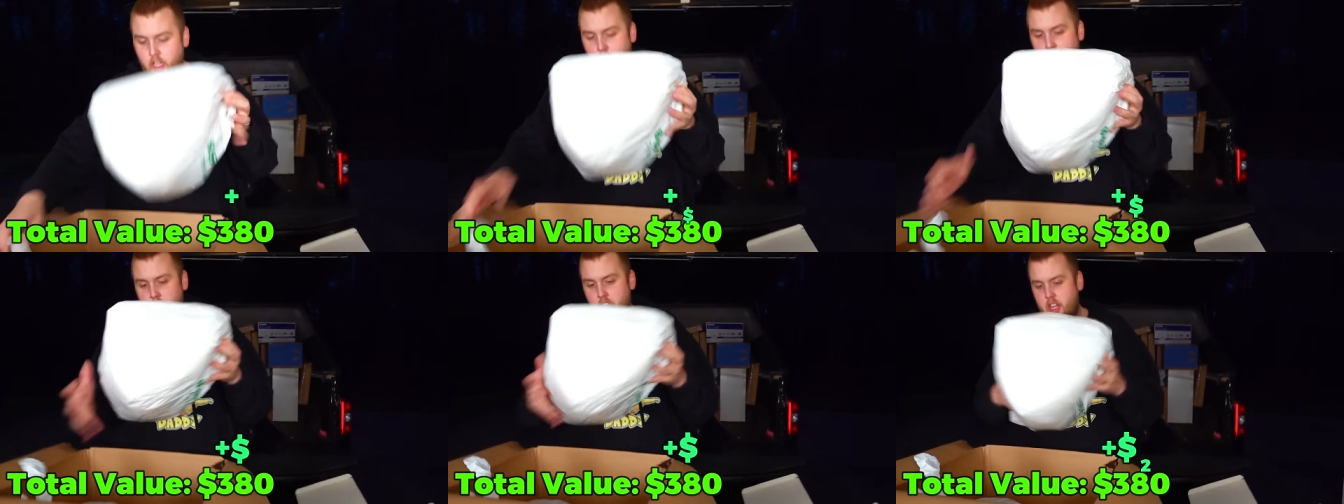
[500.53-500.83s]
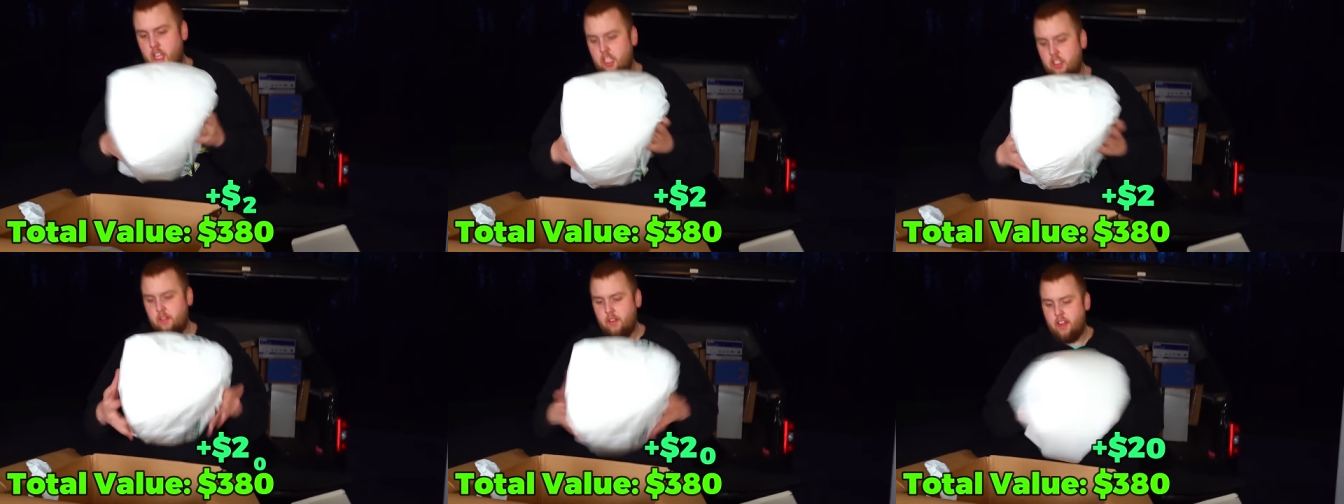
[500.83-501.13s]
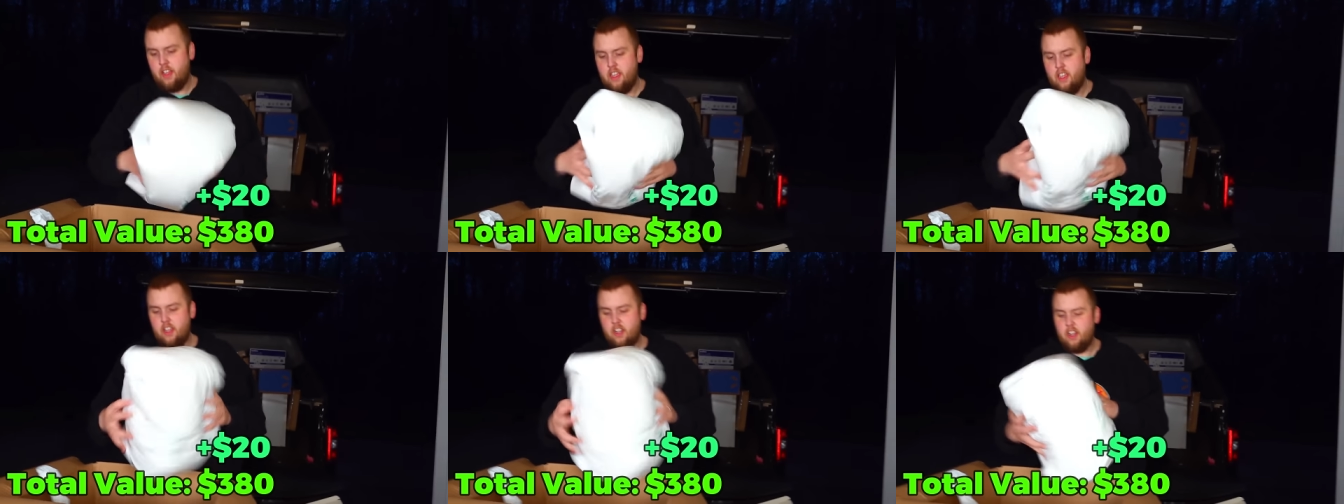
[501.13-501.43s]
And this
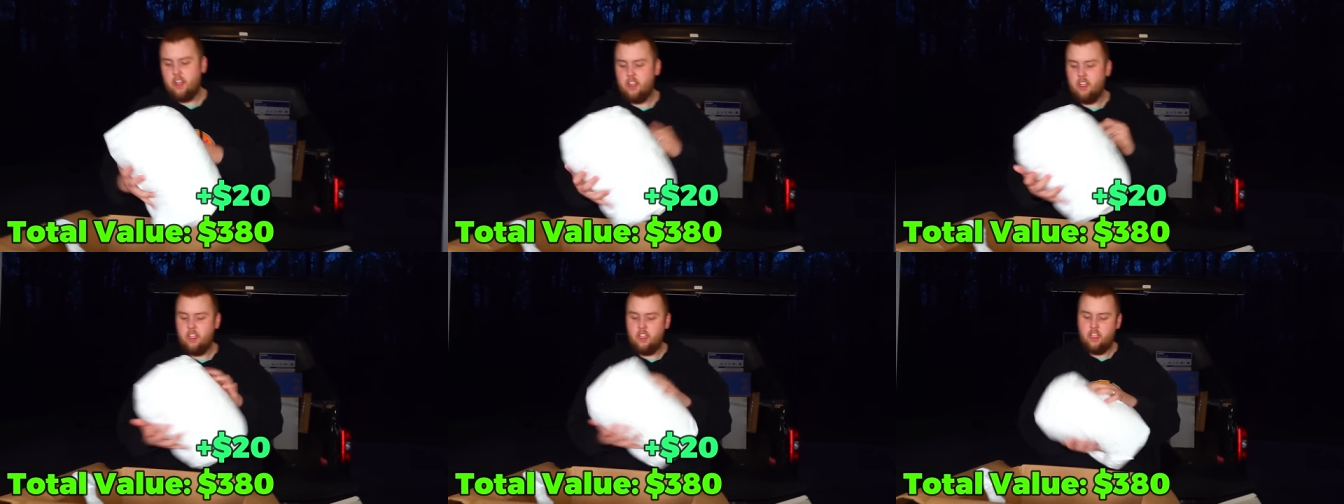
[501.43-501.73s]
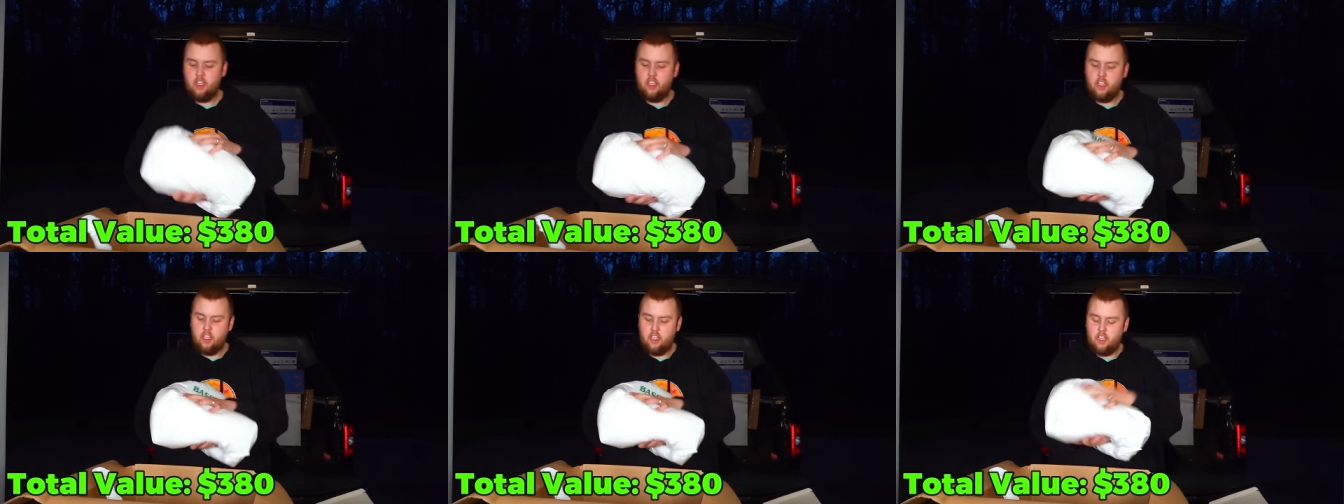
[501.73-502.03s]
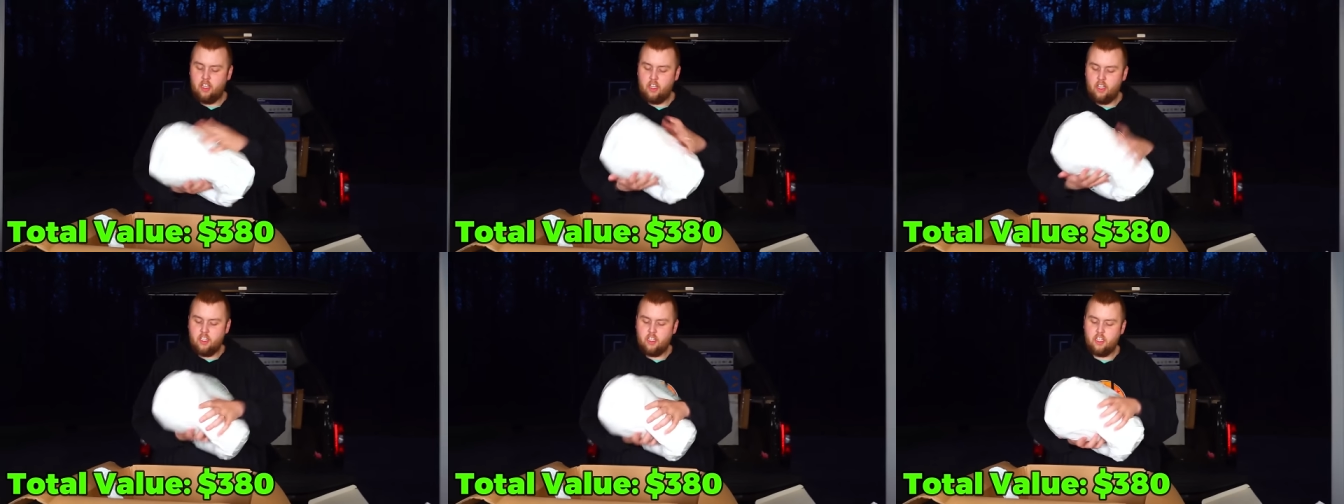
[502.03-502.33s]
right here,
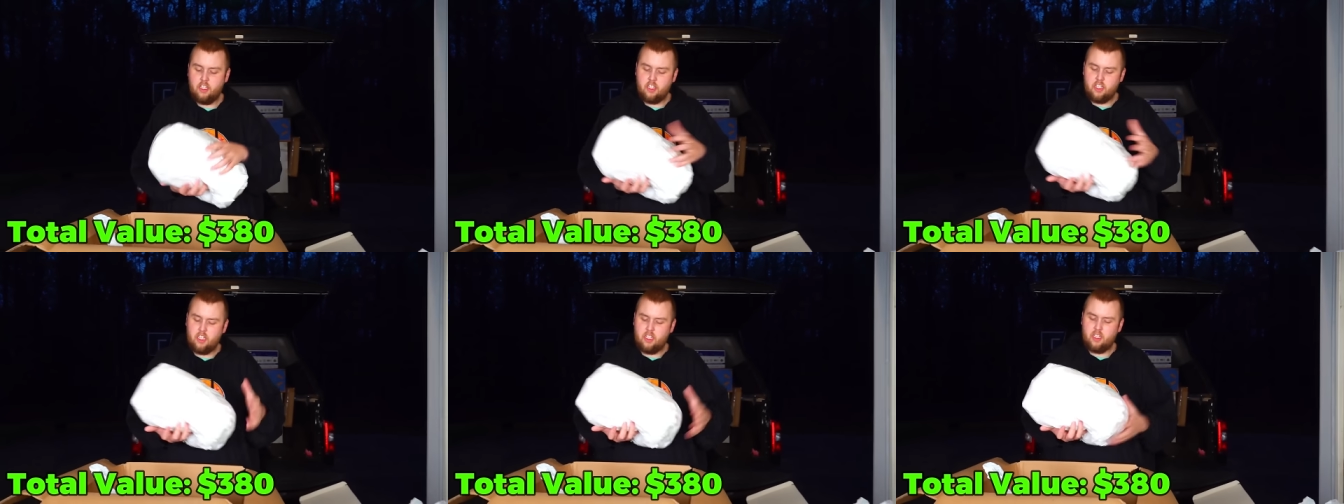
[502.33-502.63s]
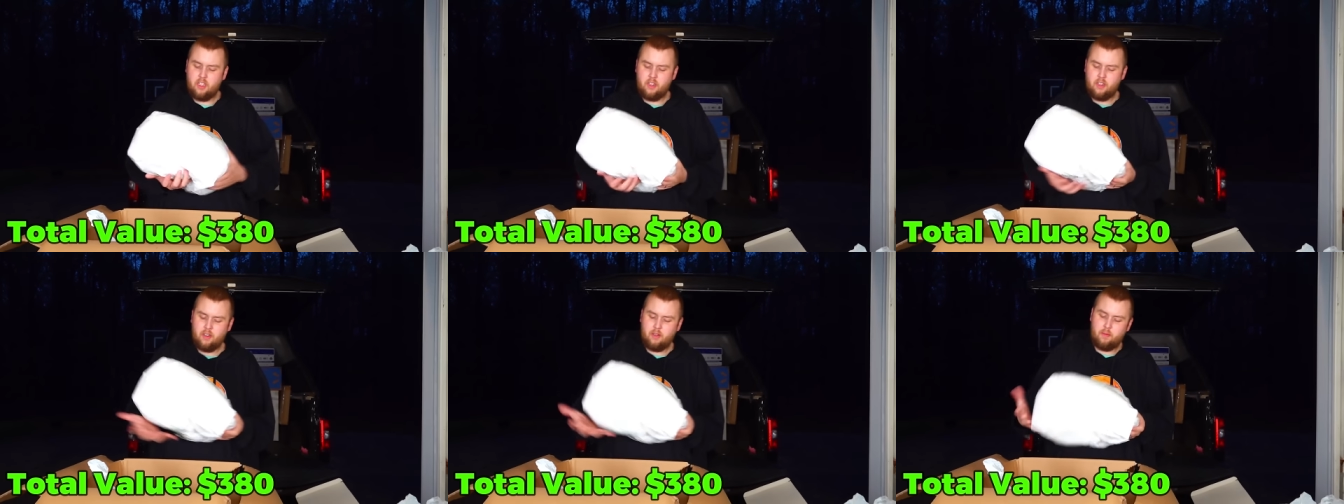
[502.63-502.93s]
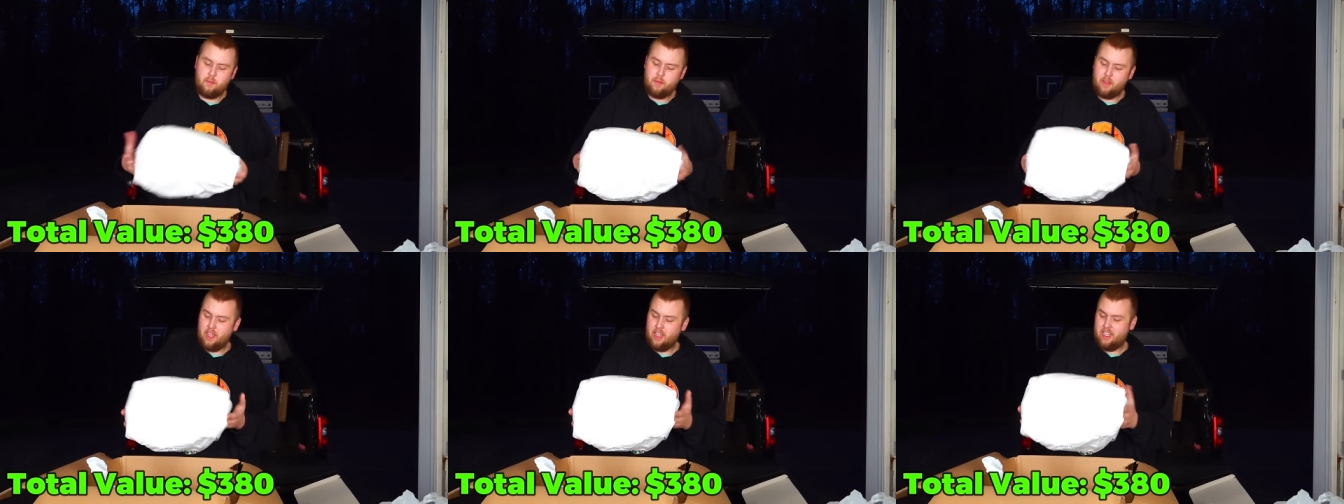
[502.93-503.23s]
this is
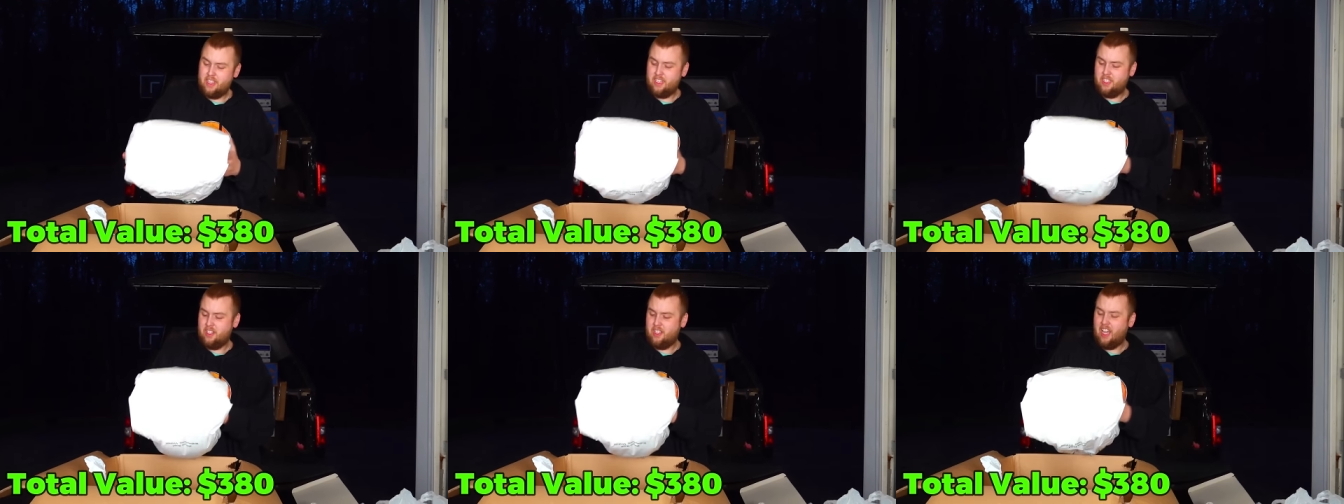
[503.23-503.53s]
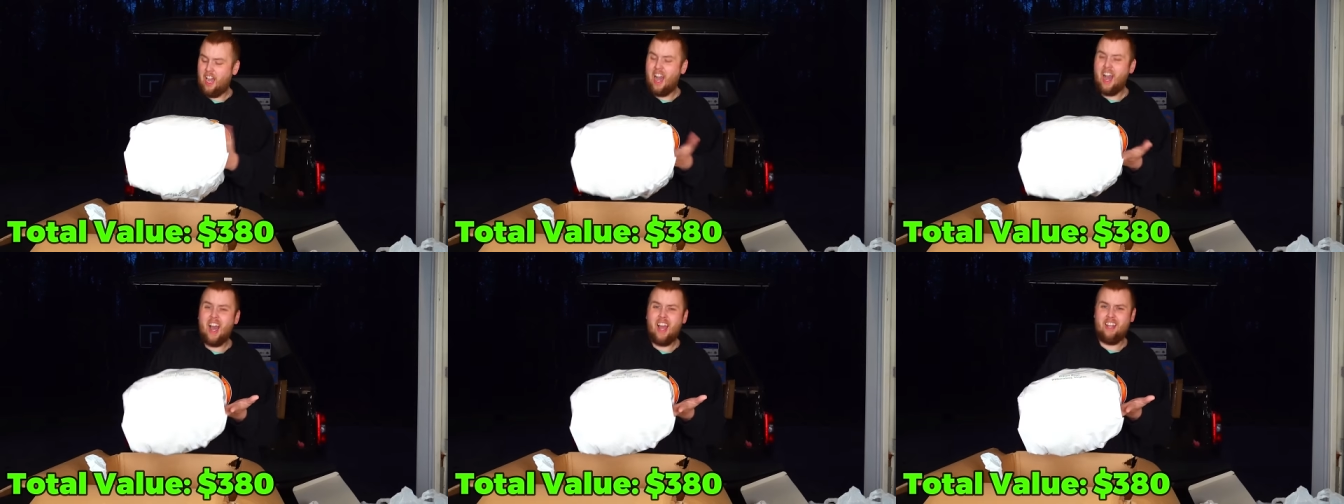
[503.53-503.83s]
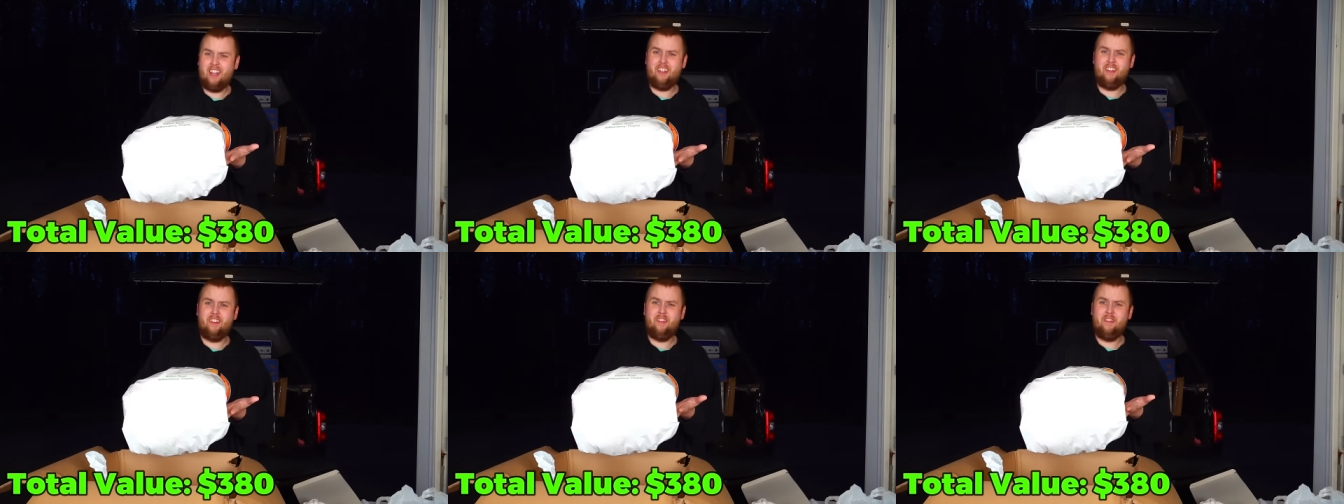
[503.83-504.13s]
just like
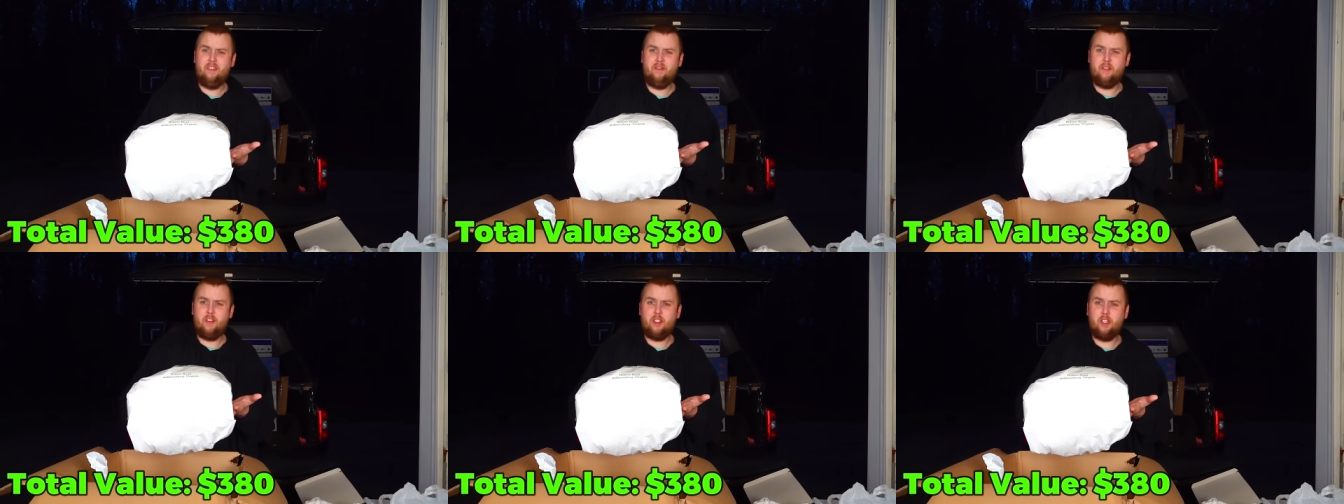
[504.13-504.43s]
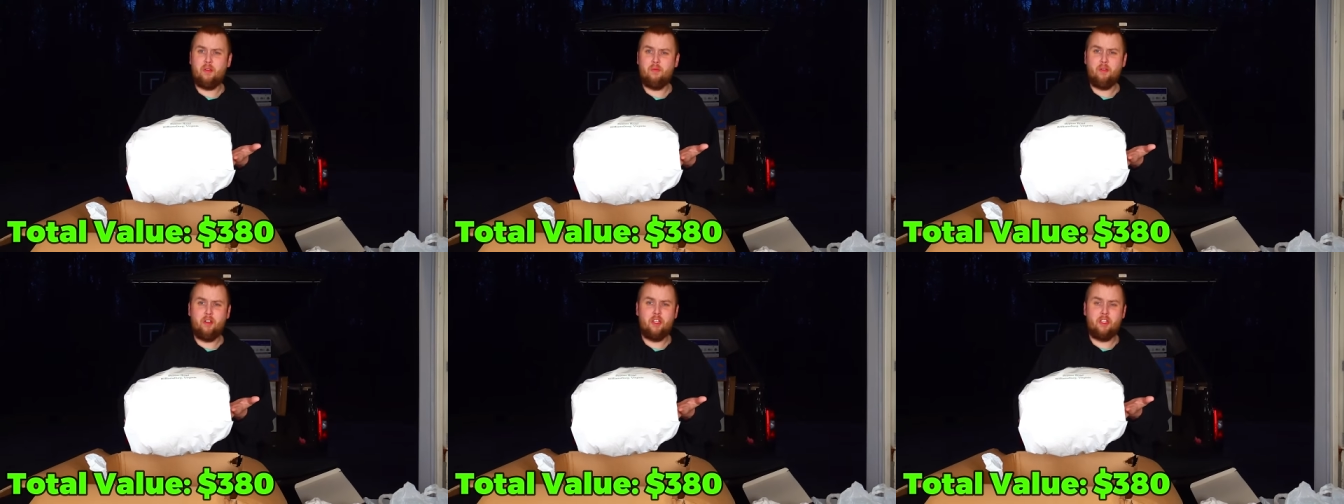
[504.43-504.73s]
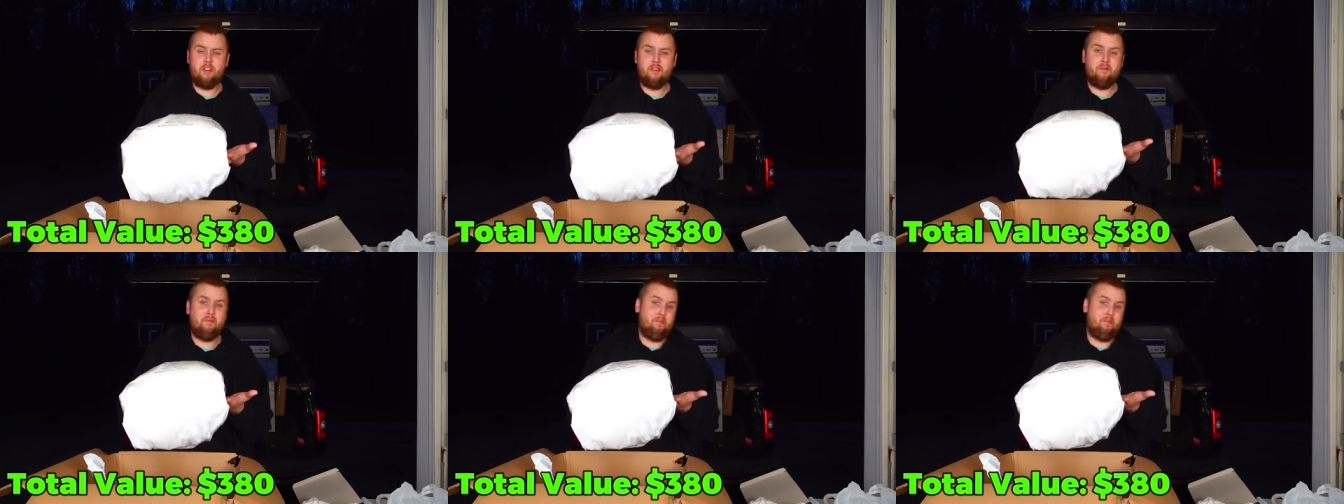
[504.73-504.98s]
cotton for some reason.